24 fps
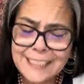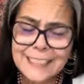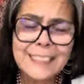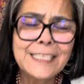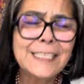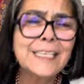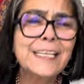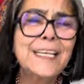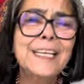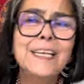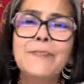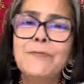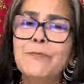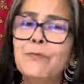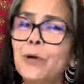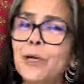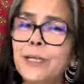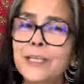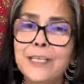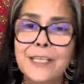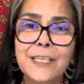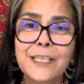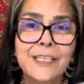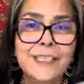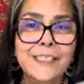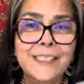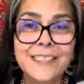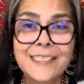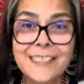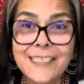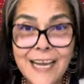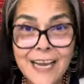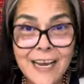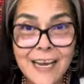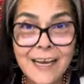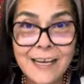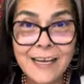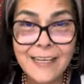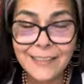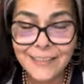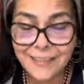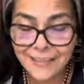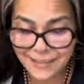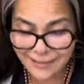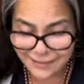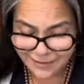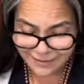leave what does not.